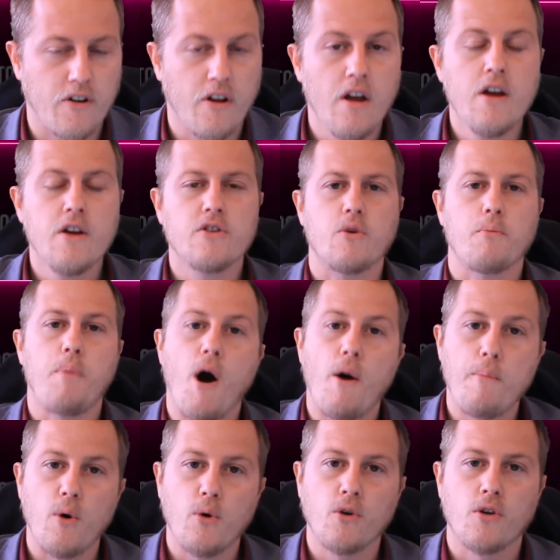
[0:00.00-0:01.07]
So pop
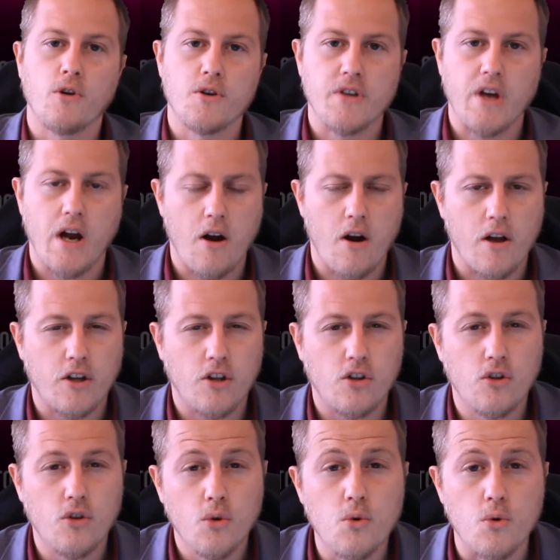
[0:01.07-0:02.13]
unders are a
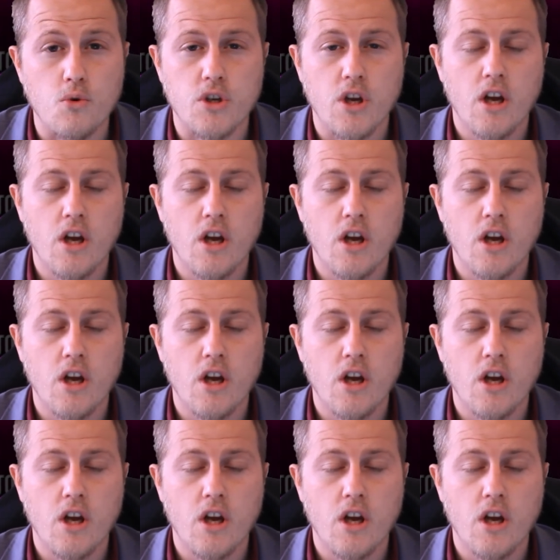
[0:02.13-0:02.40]
huge,